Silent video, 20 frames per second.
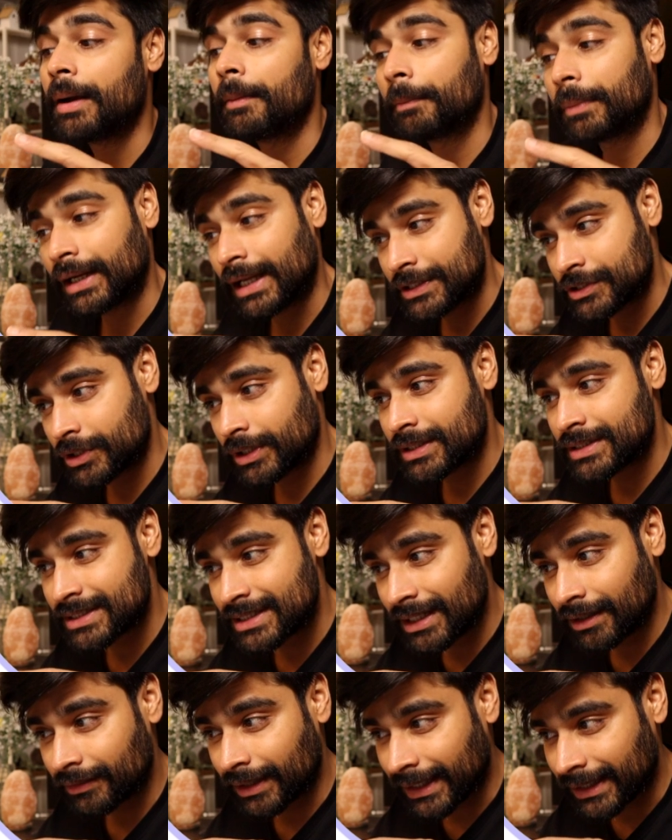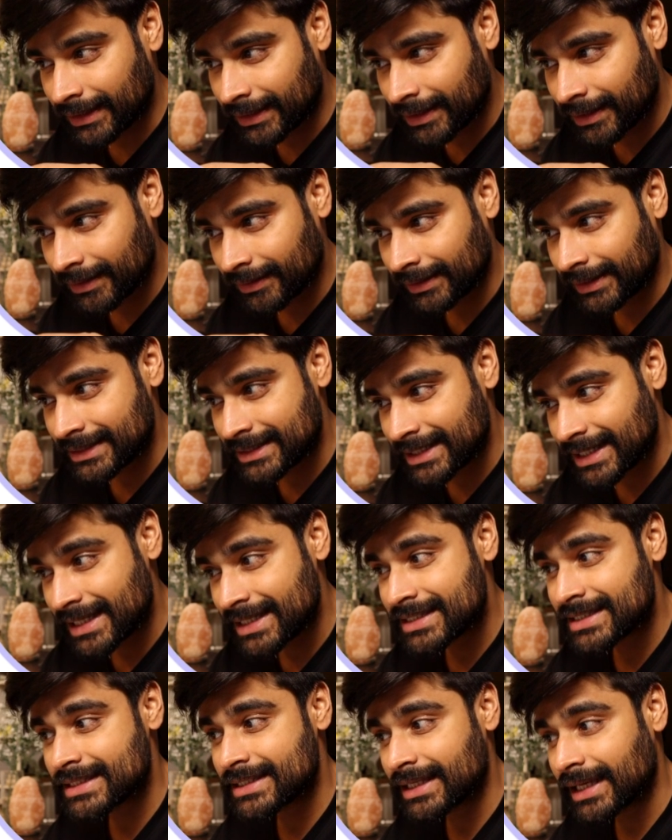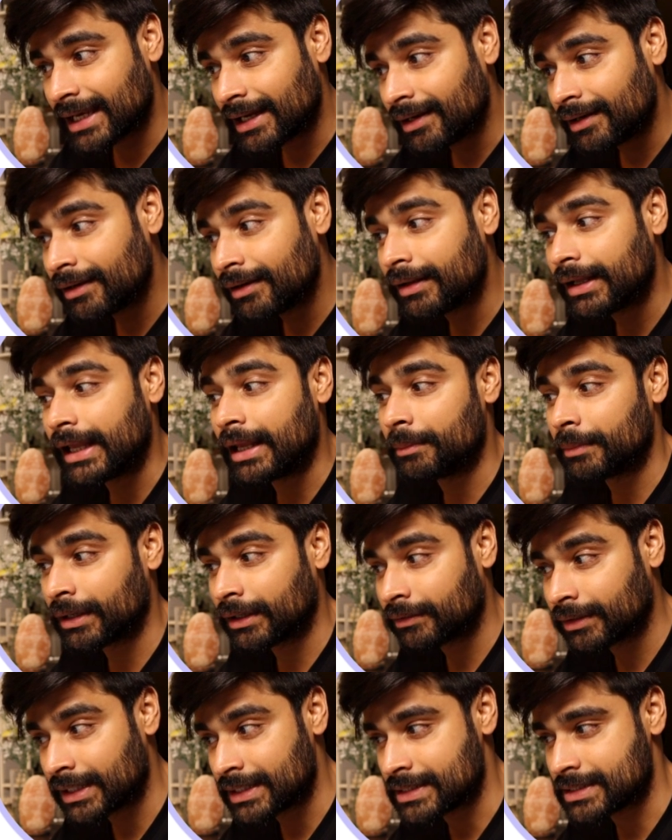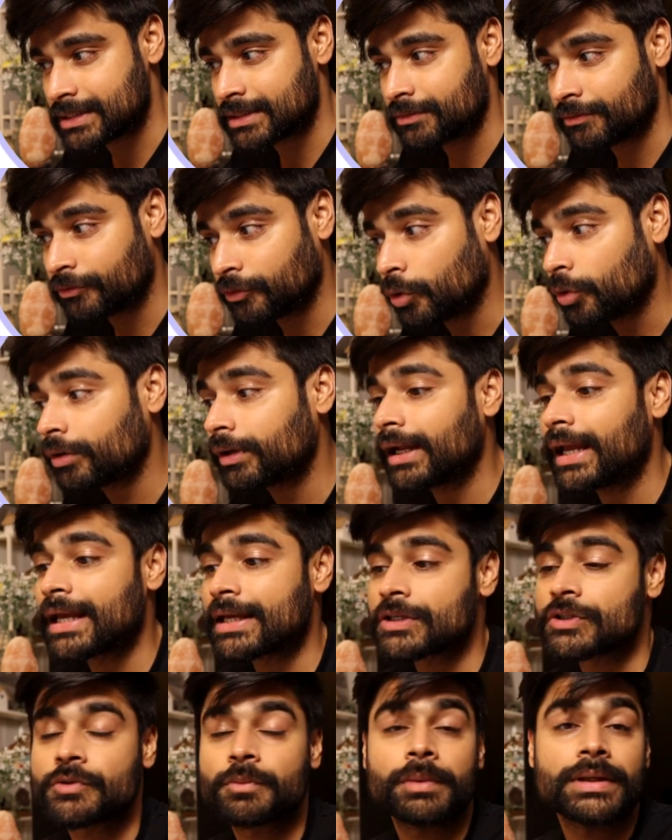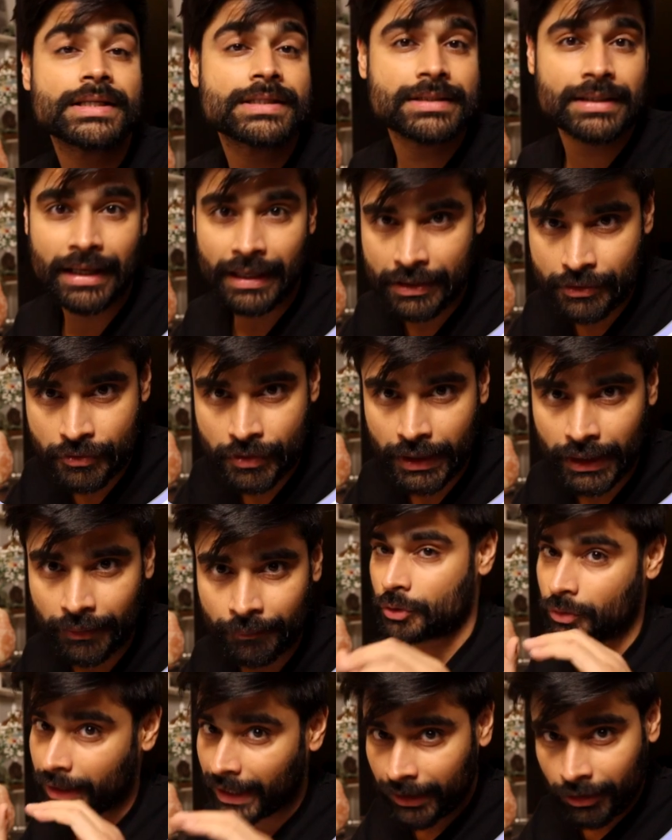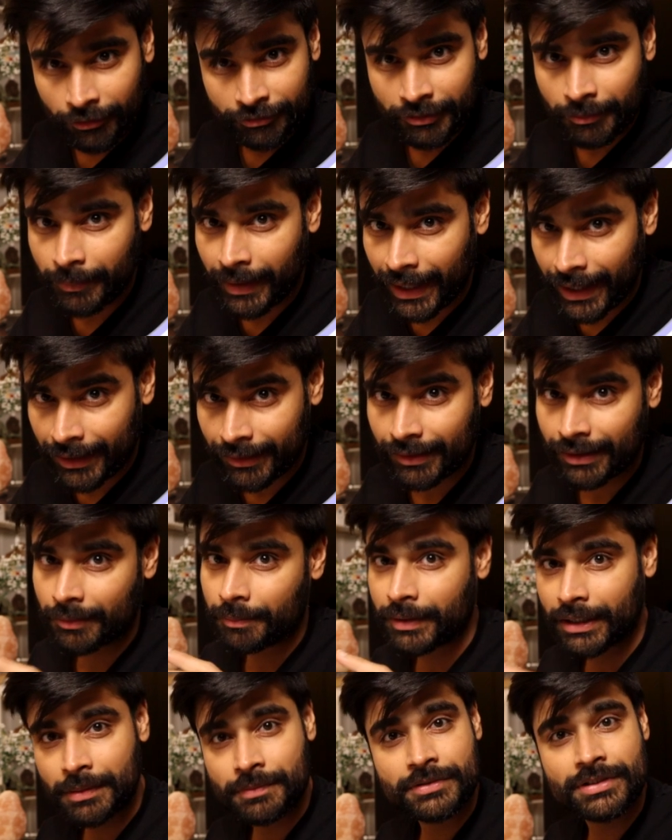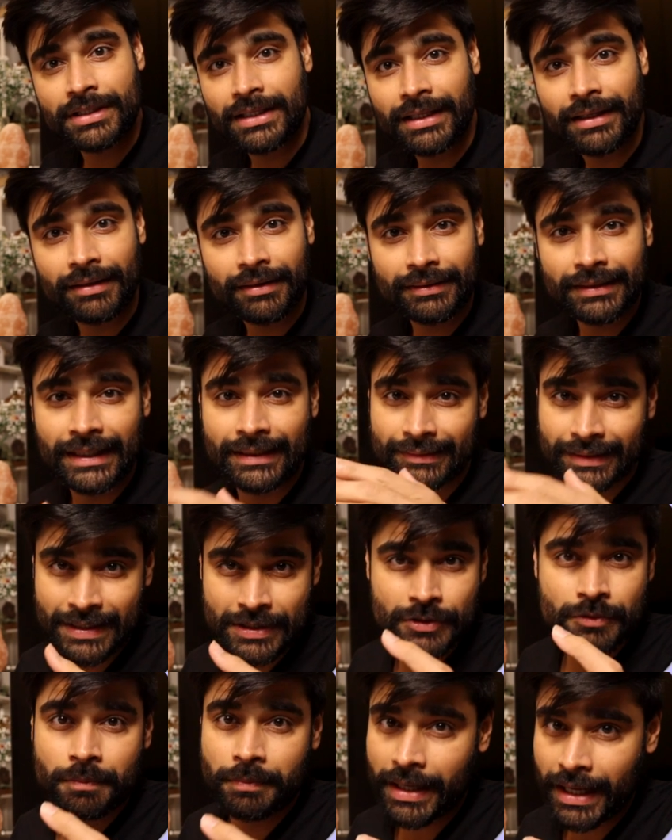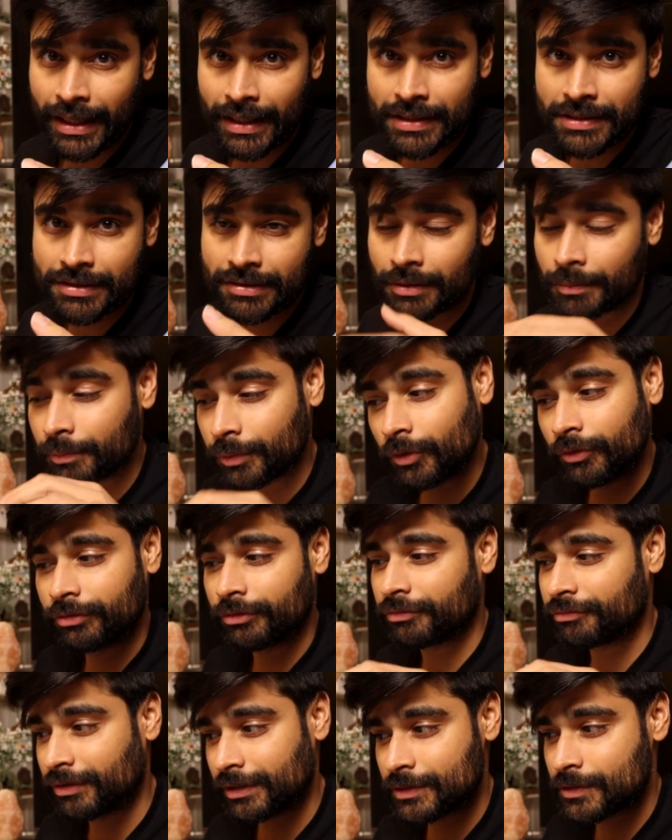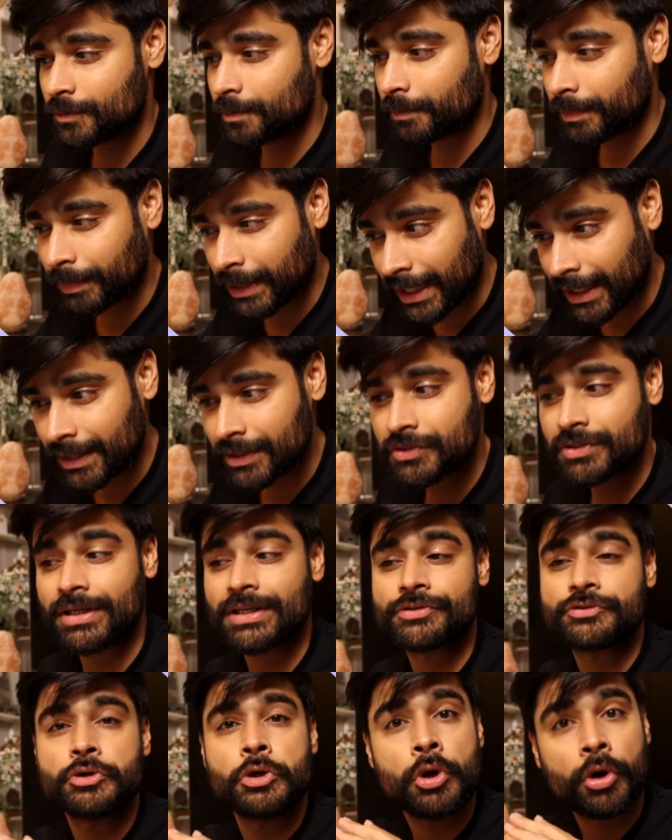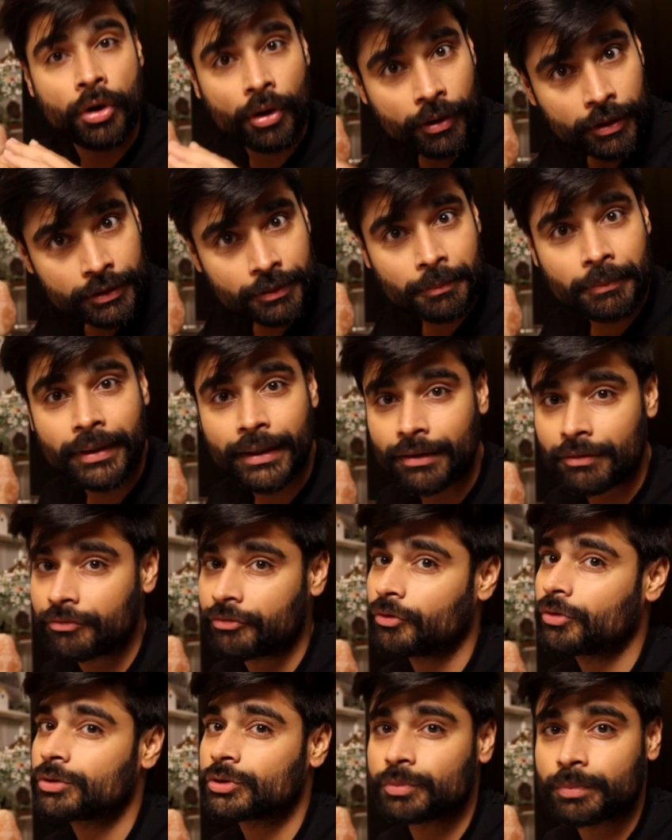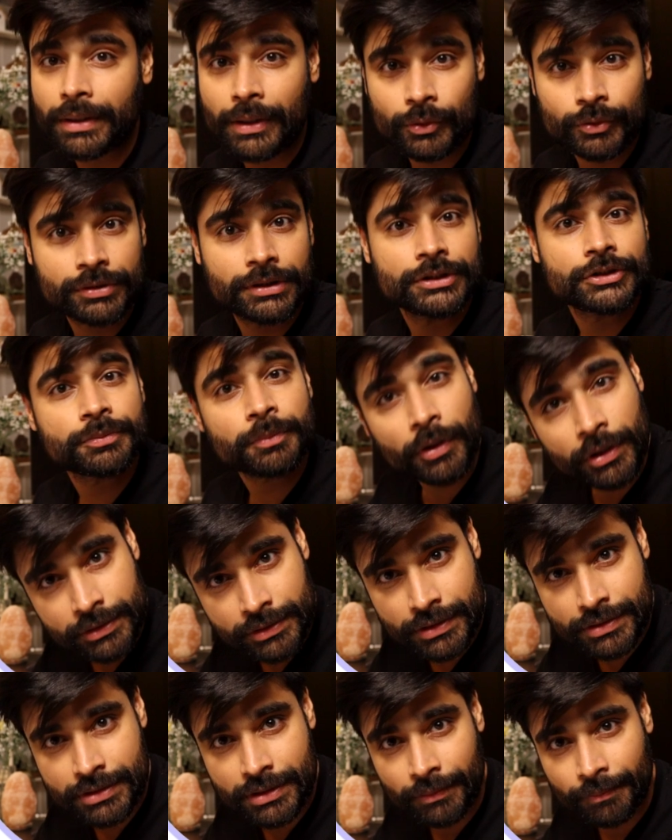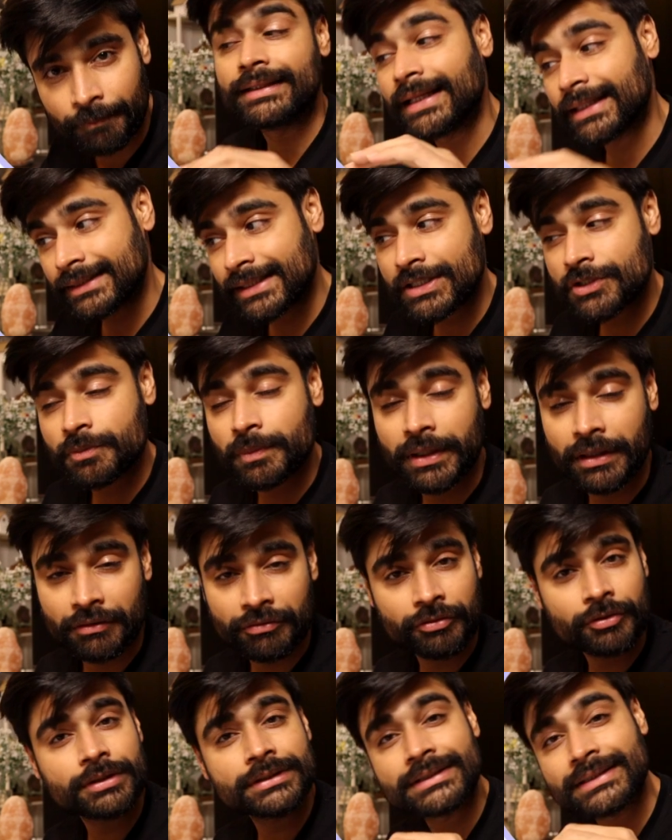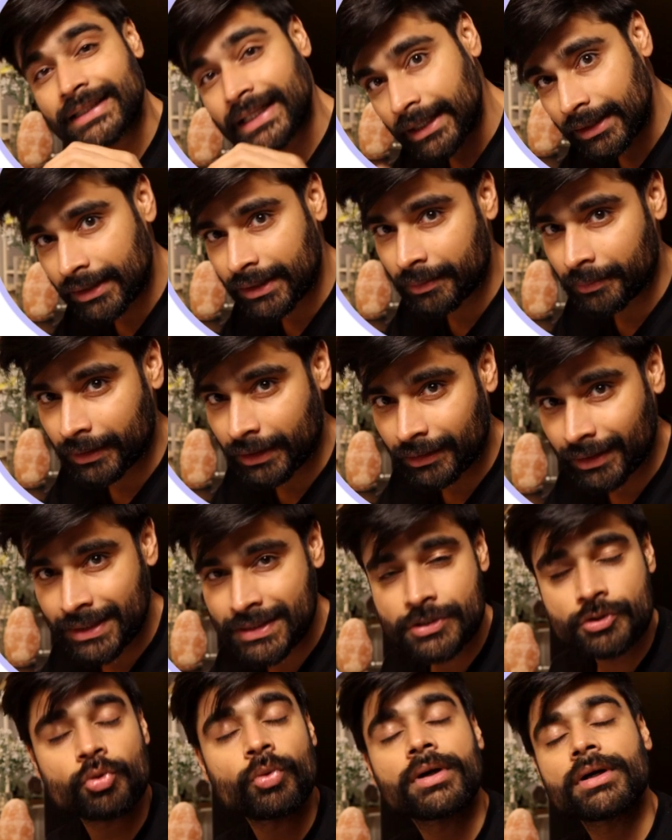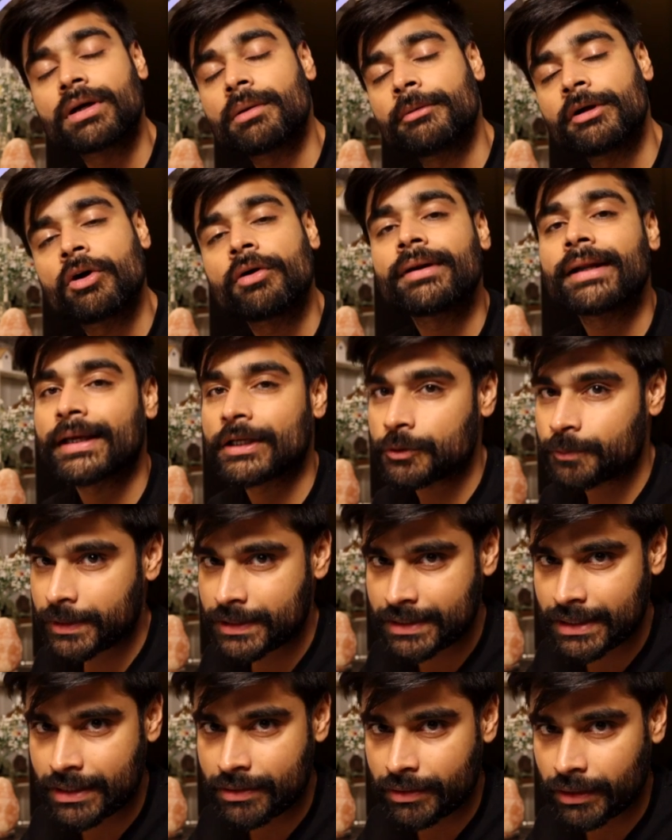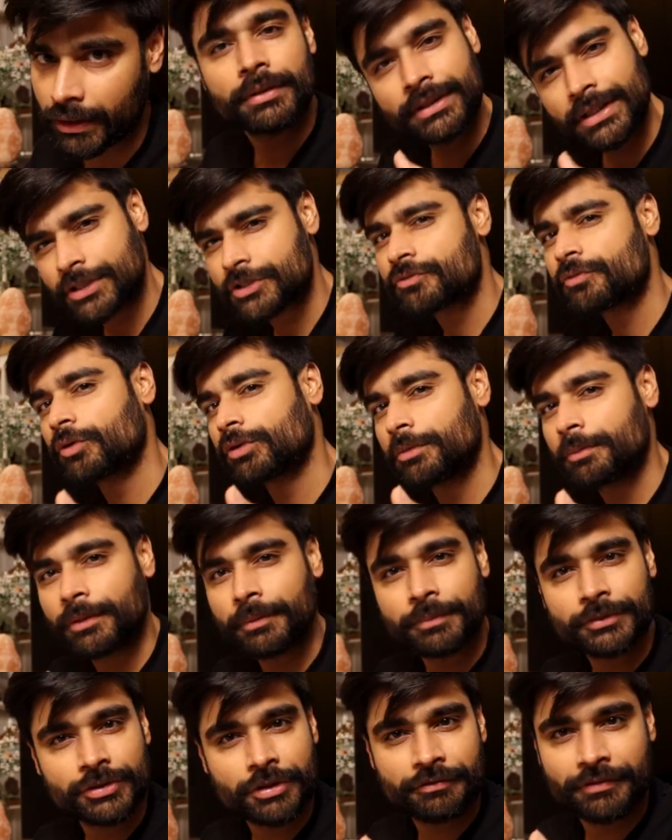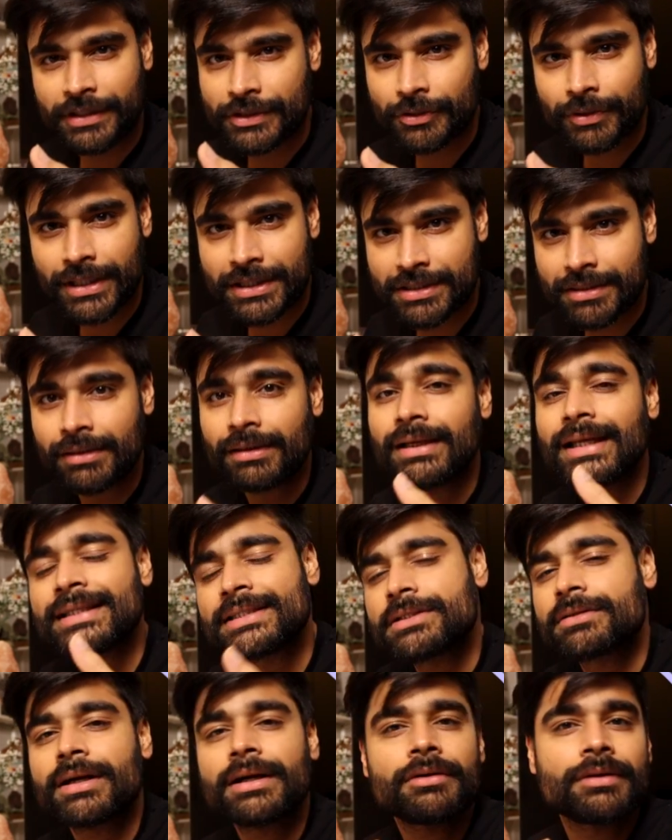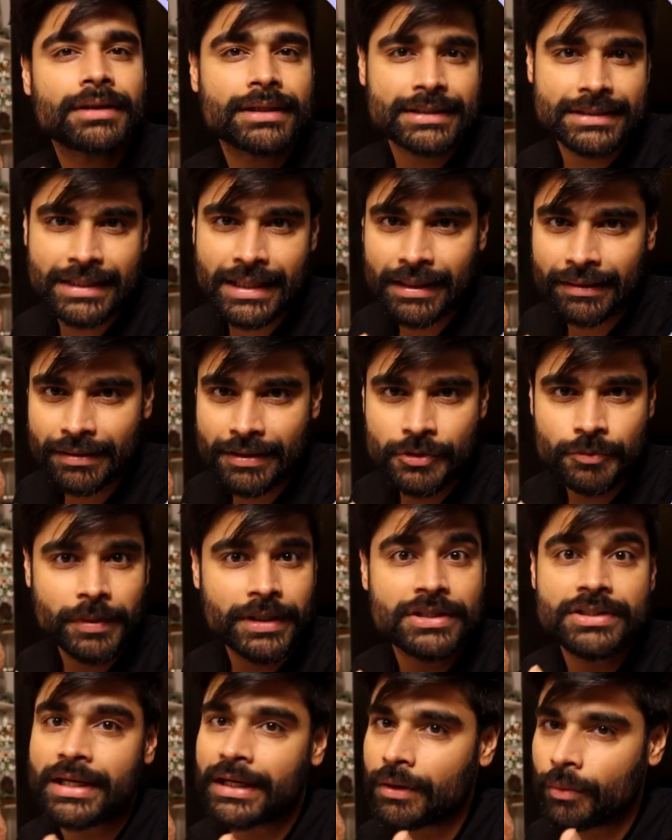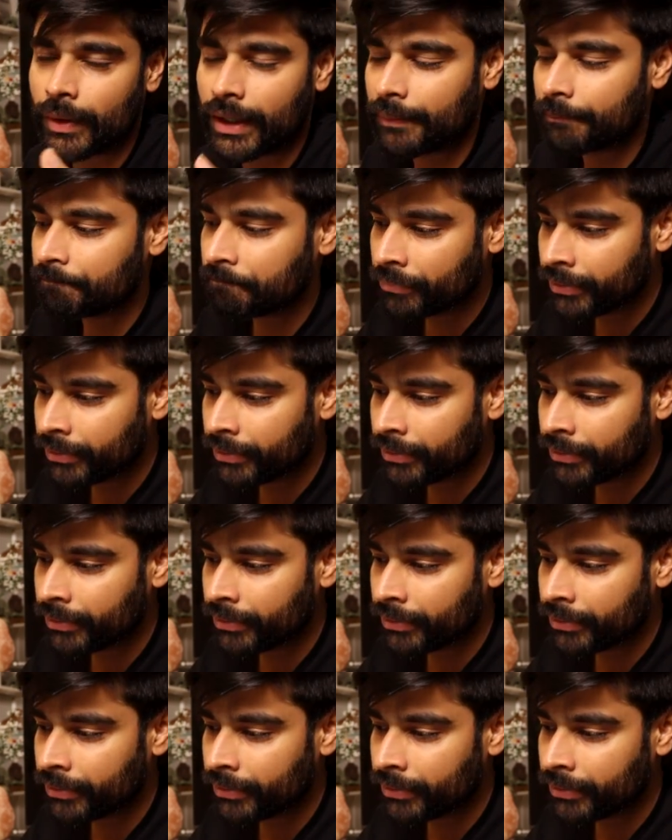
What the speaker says: But as you can see right here, it says skilled immigrants for express entry. So right off the bat, it becomes clear that this page, the proof of funds page, is not meant for spousal sponsorship. This is meant for skilled immigrants who are coming on express entry. But just for the purpose of education, let's try to understand this page anyway.